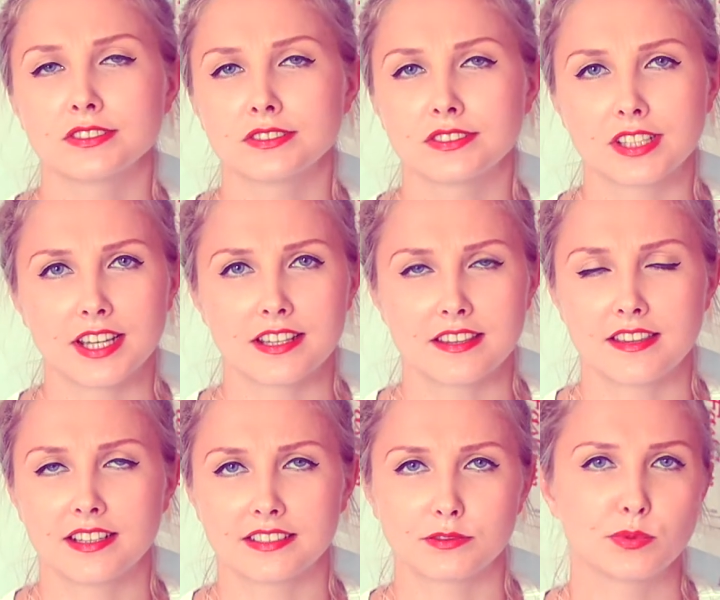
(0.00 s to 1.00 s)
to say
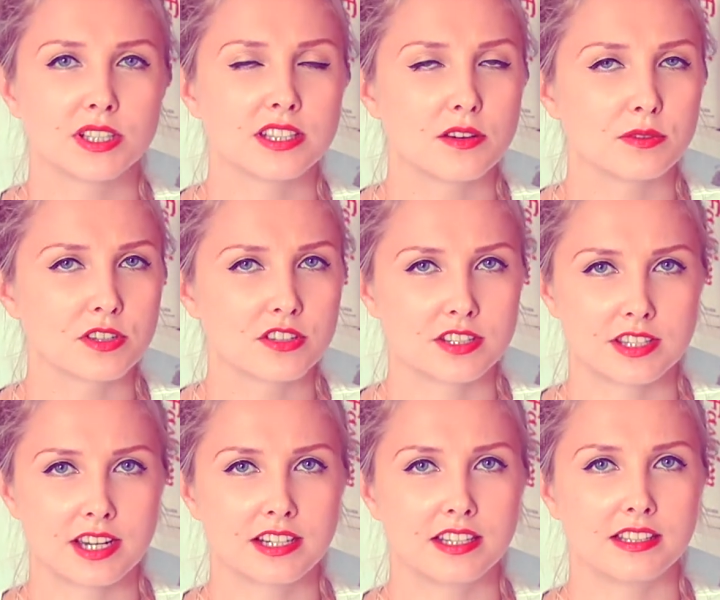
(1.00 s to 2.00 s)
that when I was
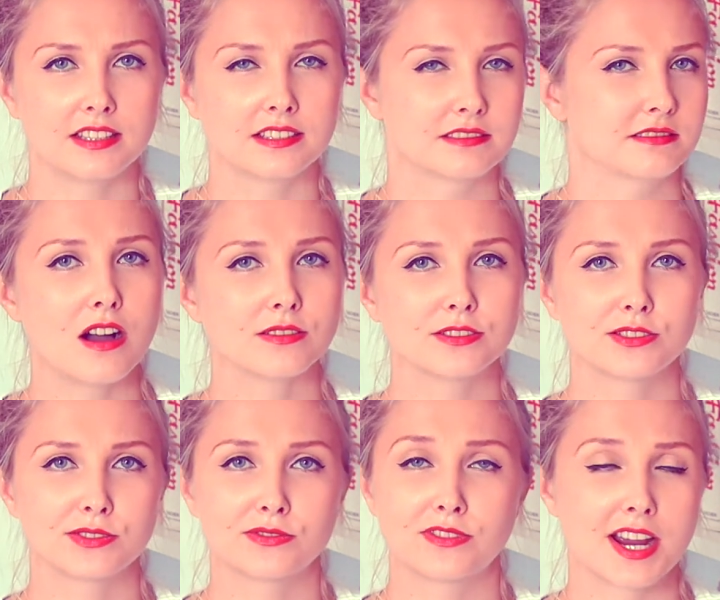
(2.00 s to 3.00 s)
studying how
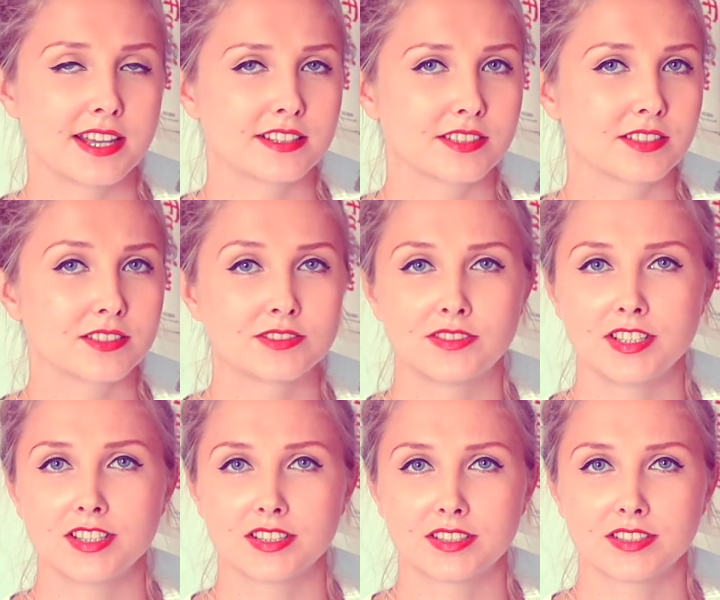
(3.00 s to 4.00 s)
to write
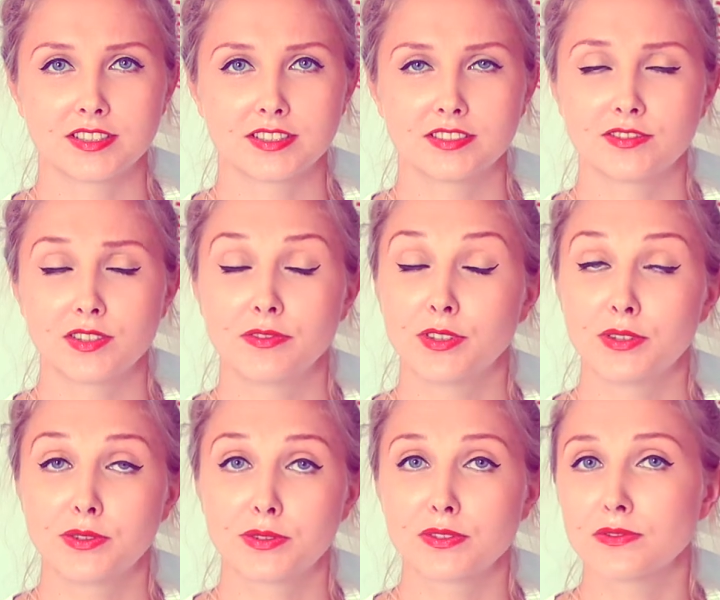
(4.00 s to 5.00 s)
critical
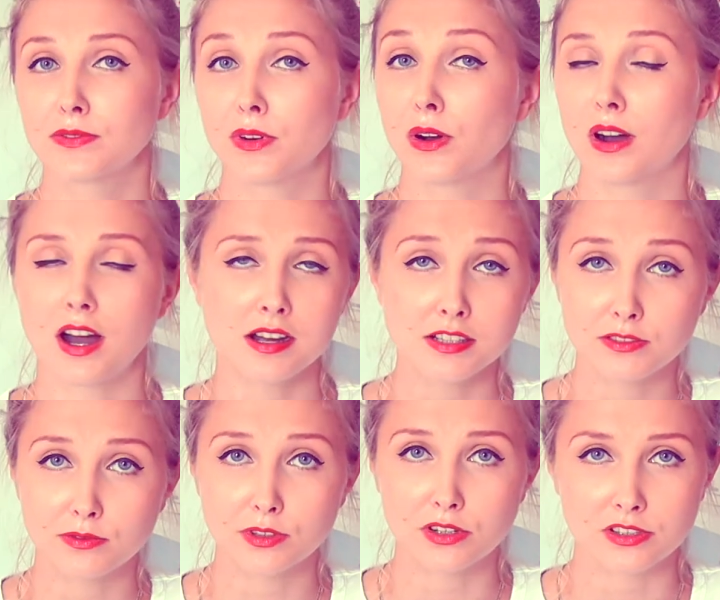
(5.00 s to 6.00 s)
reviews for
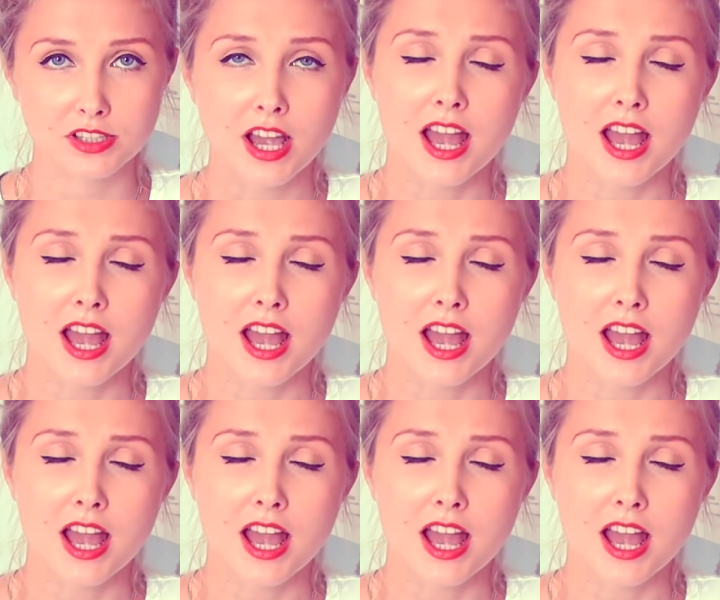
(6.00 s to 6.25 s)
artworks,